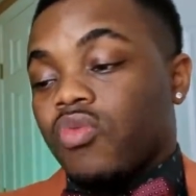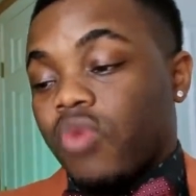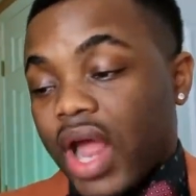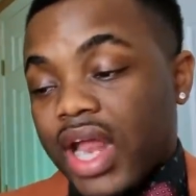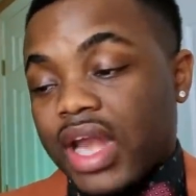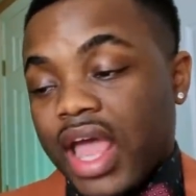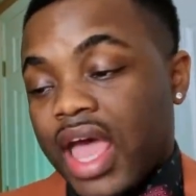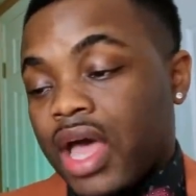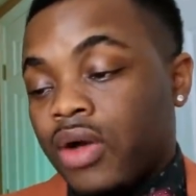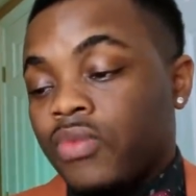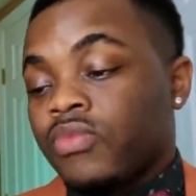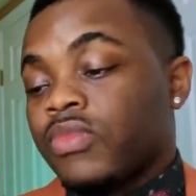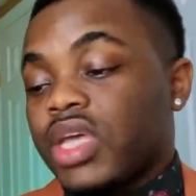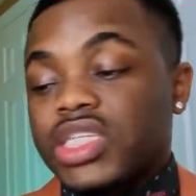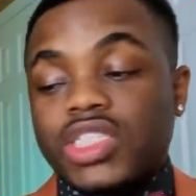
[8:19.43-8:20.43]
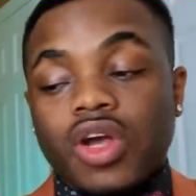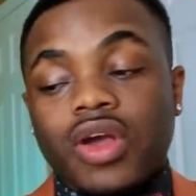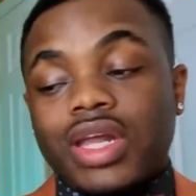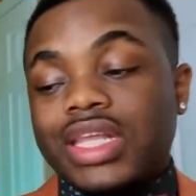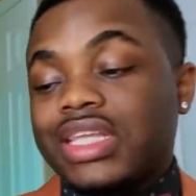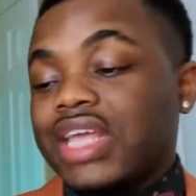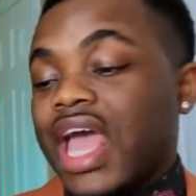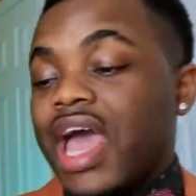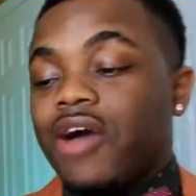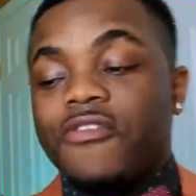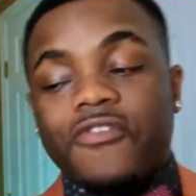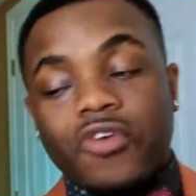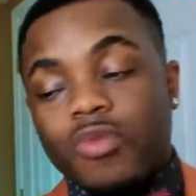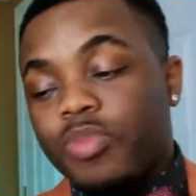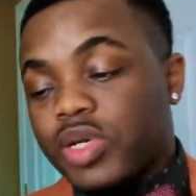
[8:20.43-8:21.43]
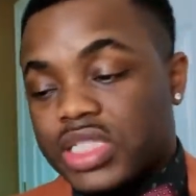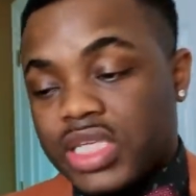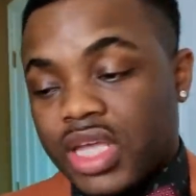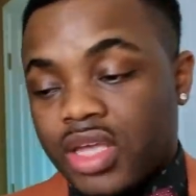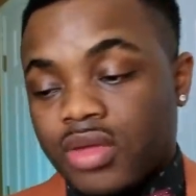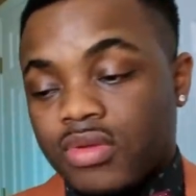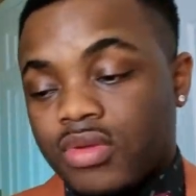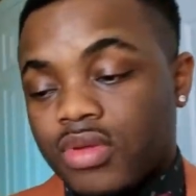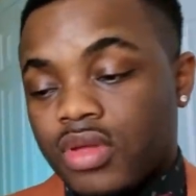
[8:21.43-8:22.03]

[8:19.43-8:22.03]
right now is currently down 4%.